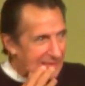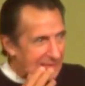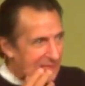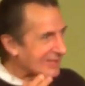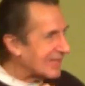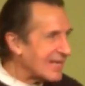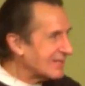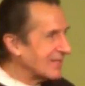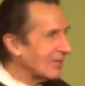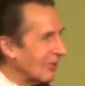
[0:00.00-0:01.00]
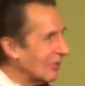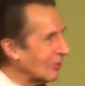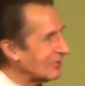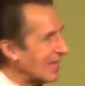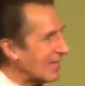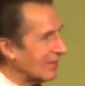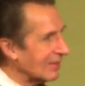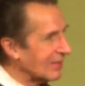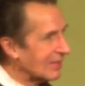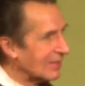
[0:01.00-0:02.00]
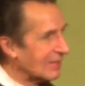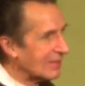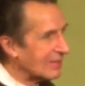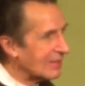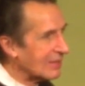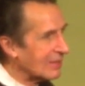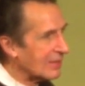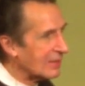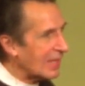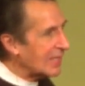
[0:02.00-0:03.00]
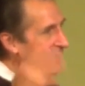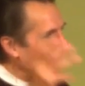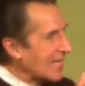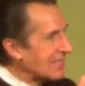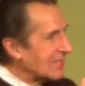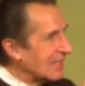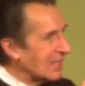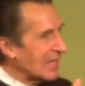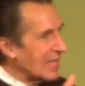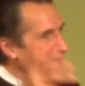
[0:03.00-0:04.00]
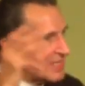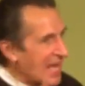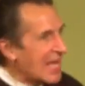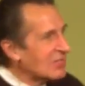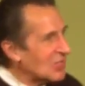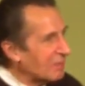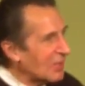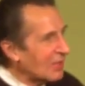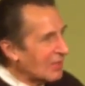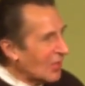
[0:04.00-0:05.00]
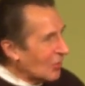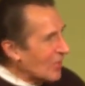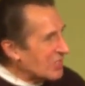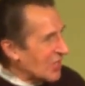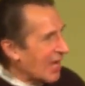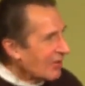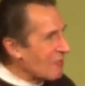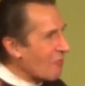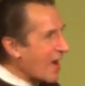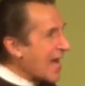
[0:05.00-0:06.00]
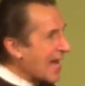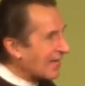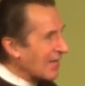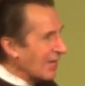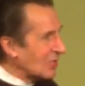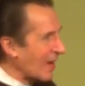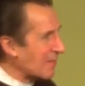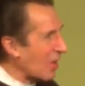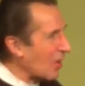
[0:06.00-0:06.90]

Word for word: Because he's the whole deal. And he's the tangible, reach out and whack, grab a